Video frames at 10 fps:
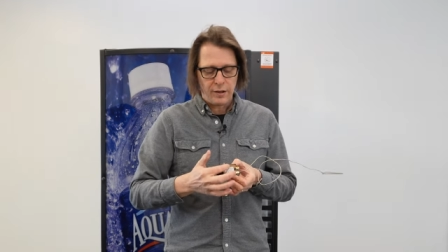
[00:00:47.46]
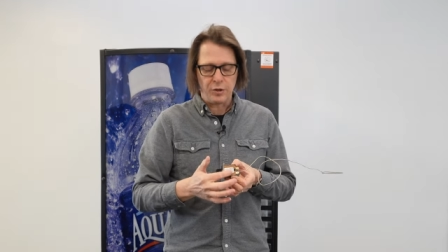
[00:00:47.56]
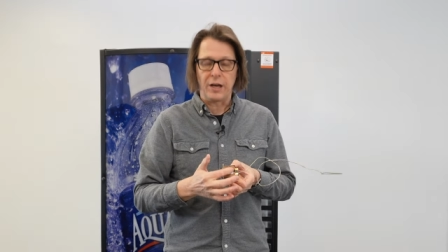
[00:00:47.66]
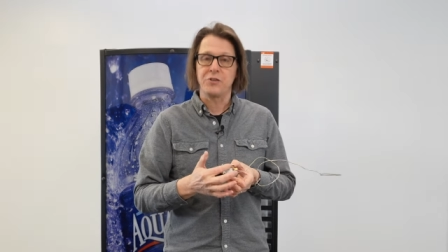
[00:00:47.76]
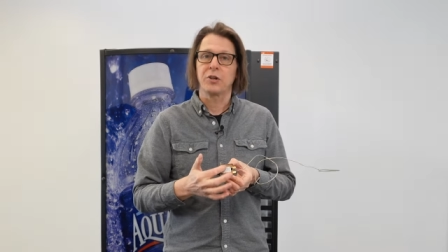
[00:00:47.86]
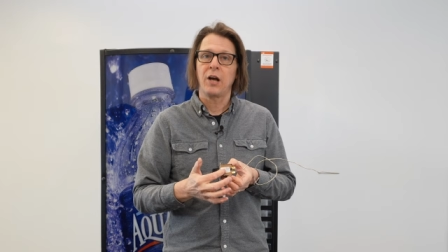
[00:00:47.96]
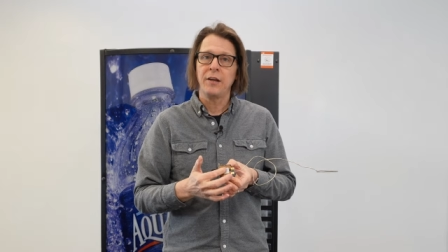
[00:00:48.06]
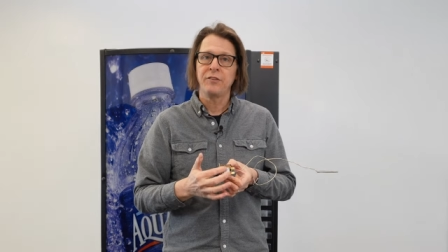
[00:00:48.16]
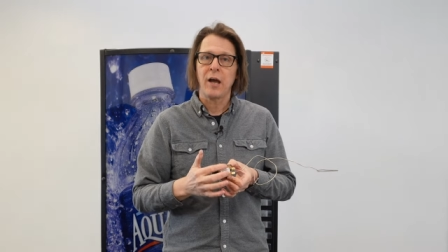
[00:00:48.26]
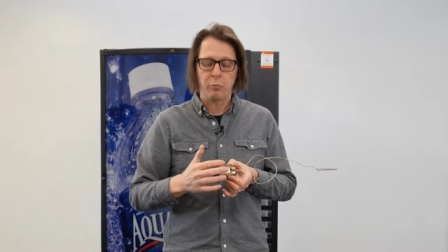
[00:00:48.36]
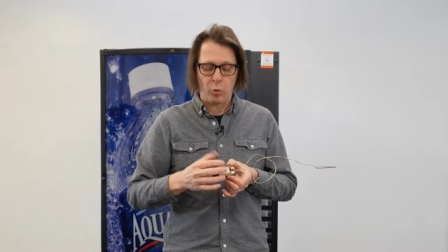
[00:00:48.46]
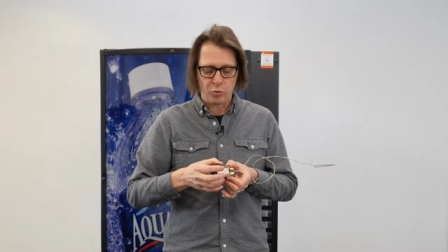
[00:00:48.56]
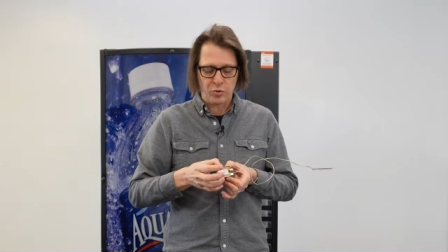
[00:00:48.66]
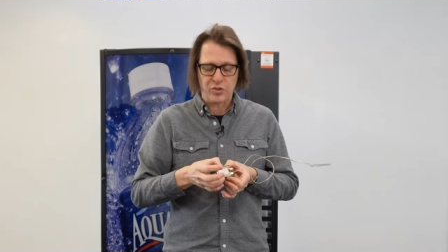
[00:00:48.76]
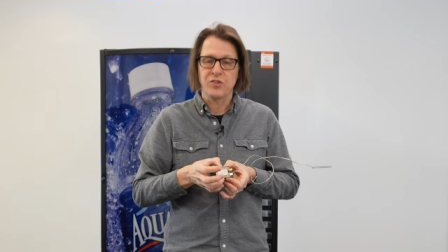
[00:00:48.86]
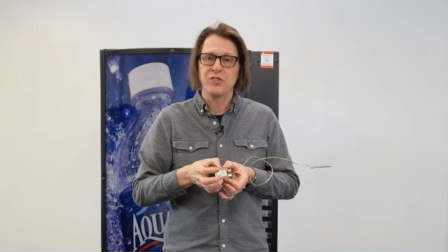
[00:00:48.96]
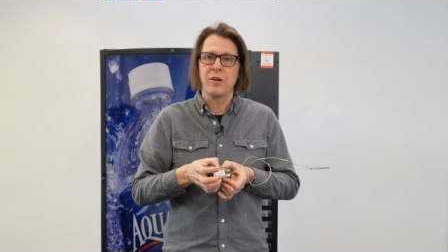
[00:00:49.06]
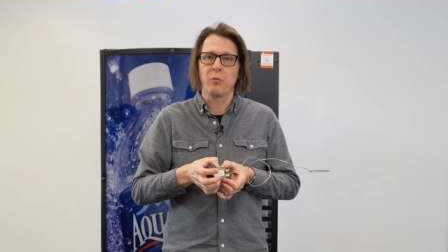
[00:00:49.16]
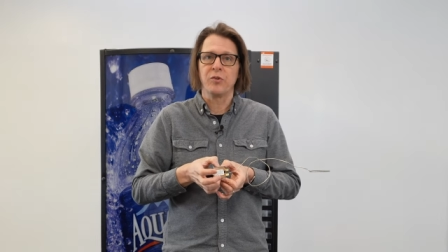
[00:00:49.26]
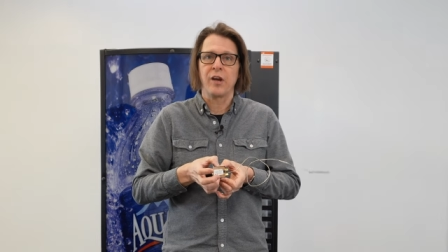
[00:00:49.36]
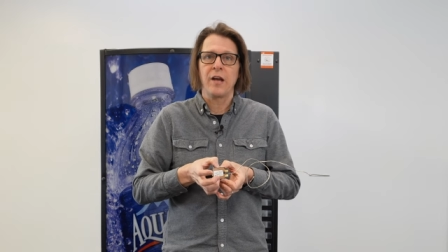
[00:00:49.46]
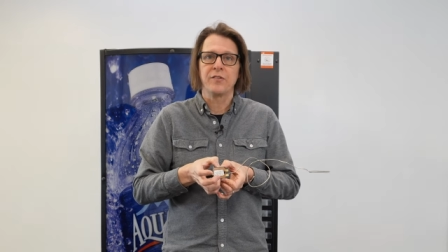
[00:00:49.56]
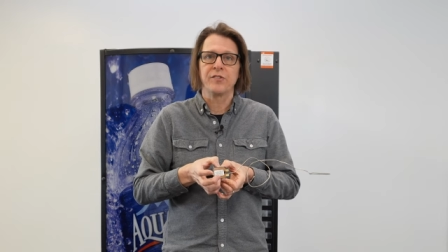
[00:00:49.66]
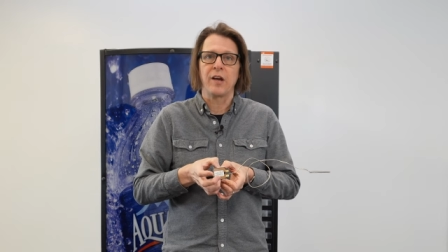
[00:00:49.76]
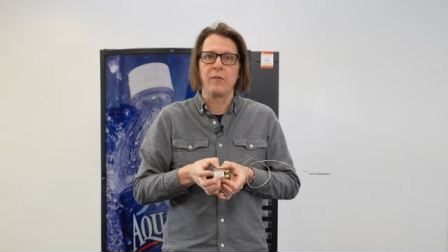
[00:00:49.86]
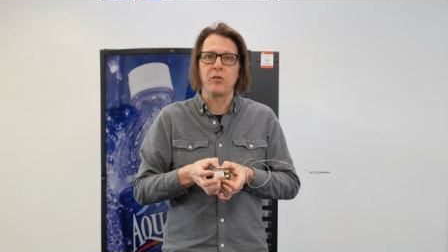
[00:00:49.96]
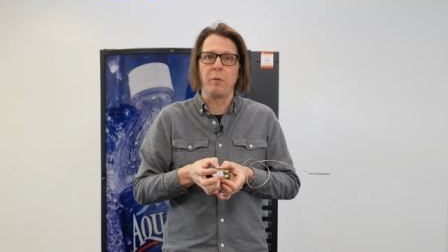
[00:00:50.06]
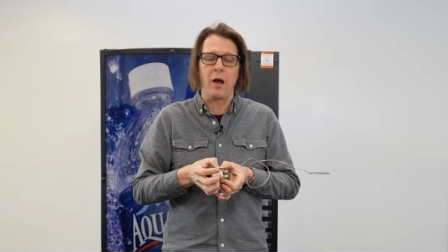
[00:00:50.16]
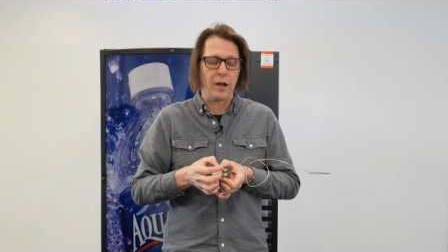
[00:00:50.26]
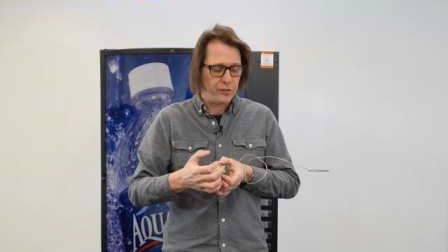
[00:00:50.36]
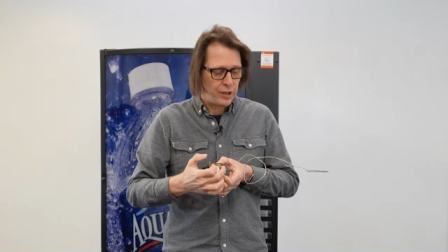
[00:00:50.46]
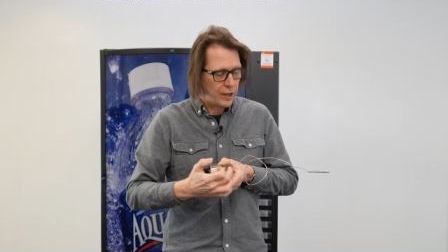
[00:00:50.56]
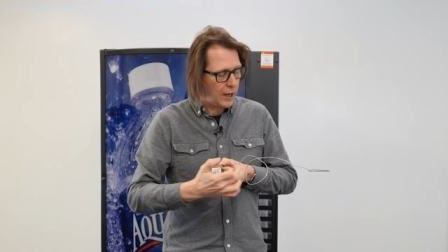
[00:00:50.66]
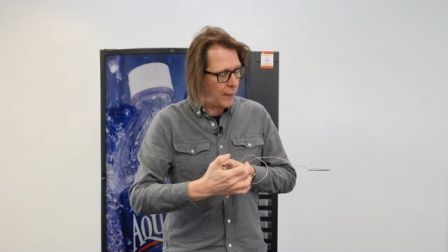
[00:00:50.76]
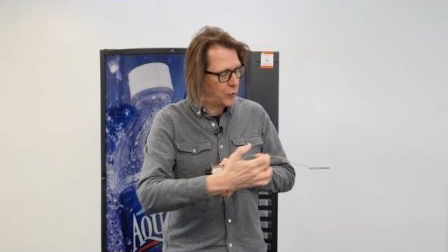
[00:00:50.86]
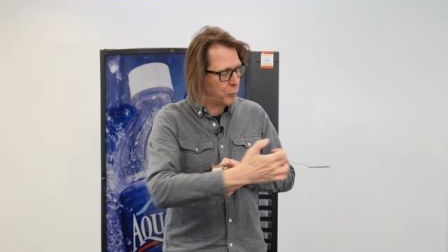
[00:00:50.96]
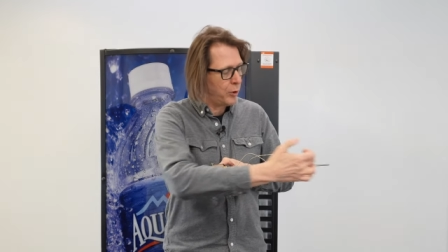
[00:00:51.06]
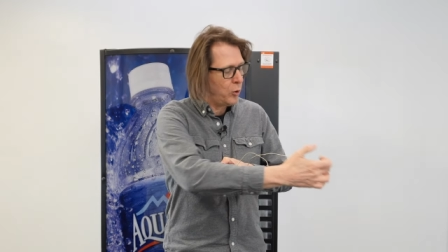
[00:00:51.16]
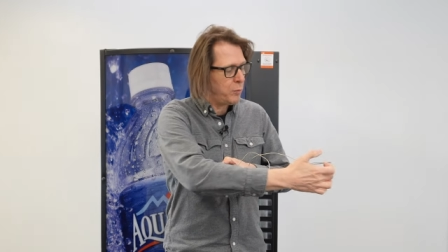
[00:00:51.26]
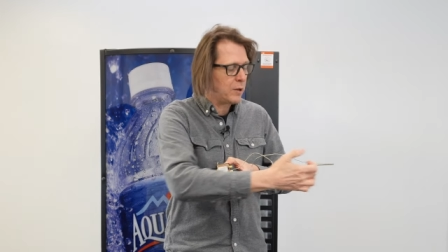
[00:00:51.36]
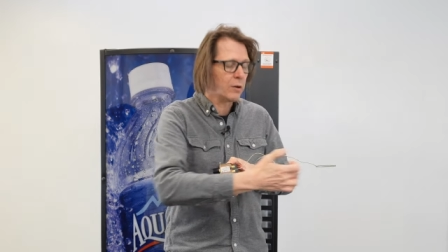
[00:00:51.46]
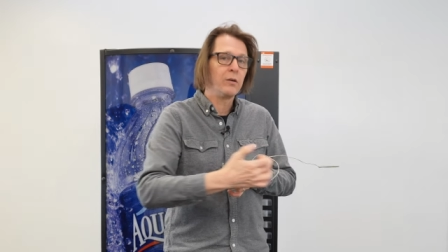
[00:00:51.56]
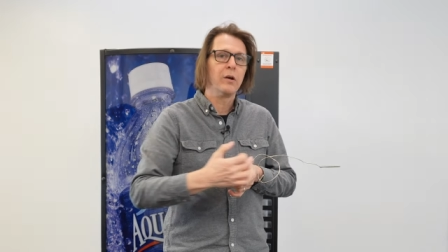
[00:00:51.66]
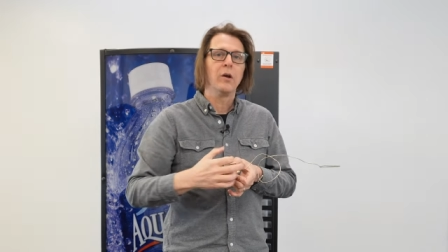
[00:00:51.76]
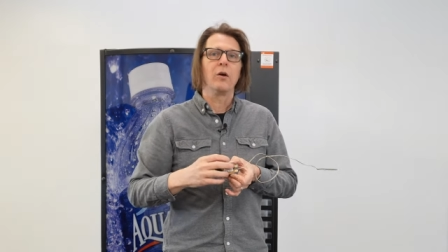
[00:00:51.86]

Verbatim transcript: You got your contact points, which sit, resides inside this box, and this probe here,